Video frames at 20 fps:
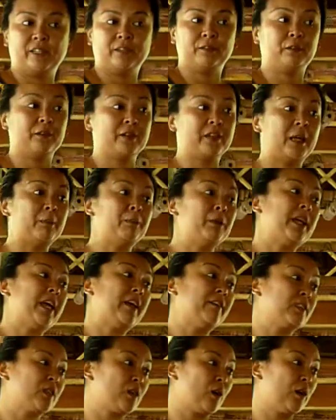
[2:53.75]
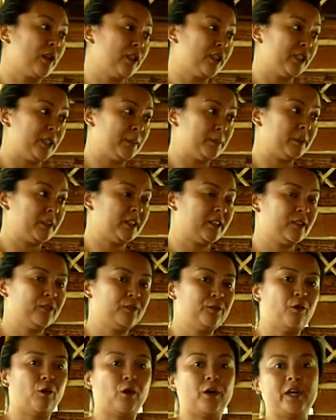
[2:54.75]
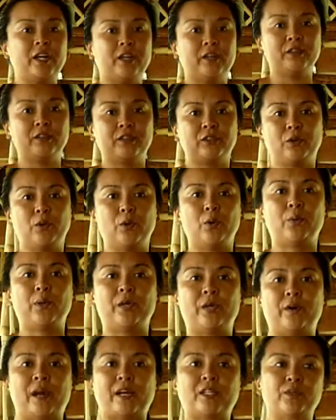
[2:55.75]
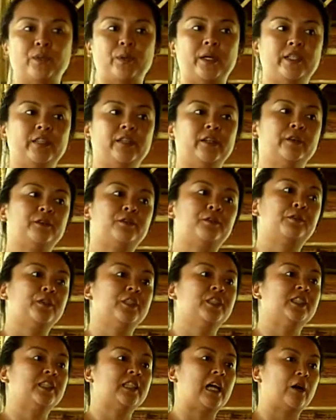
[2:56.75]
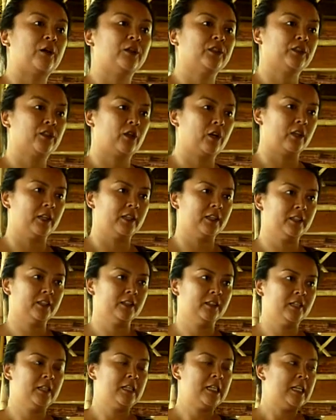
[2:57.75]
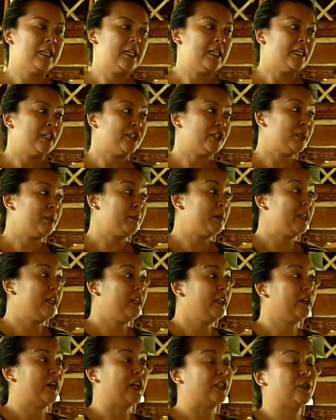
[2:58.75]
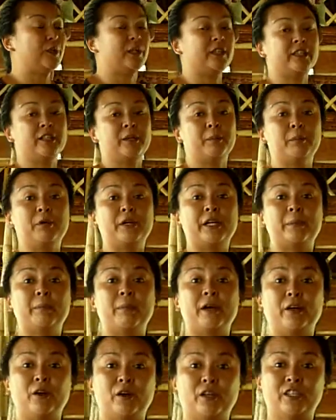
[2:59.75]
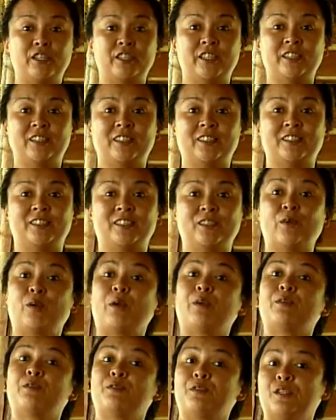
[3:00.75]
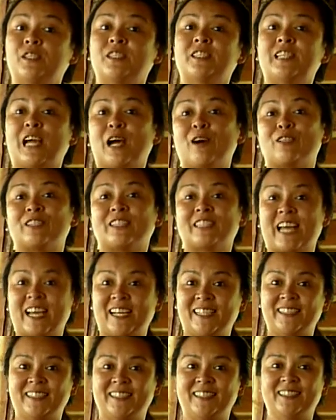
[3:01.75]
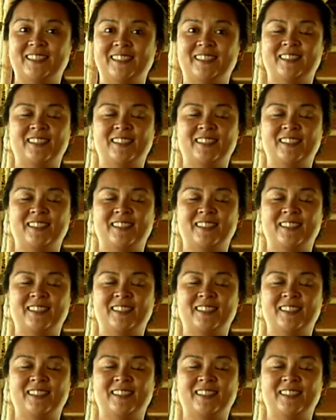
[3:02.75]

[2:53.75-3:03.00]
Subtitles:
For them, we gave scholarships. 4 years ago, we graduated our first Tao scholar. Jimmy graduated a marine biologist, so our first Tao scientist.